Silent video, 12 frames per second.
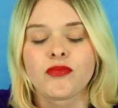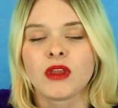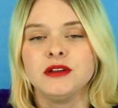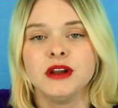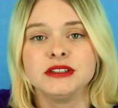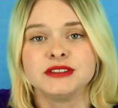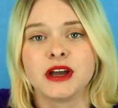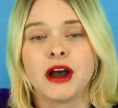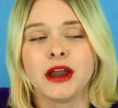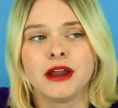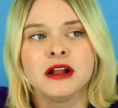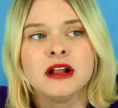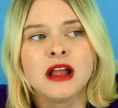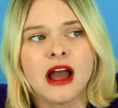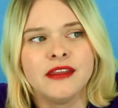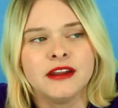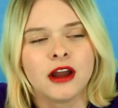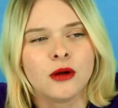Nice guy. And then
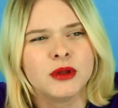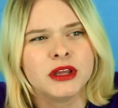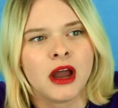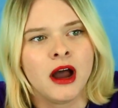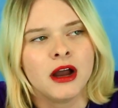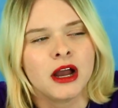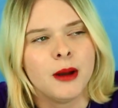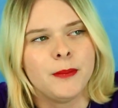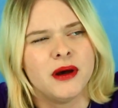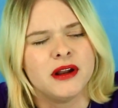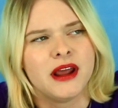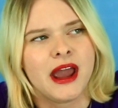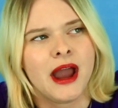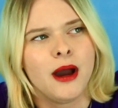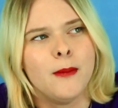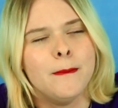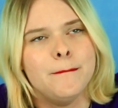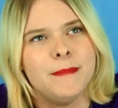he got really hung up on how
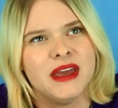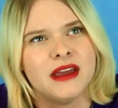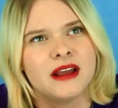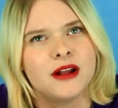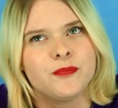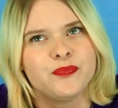big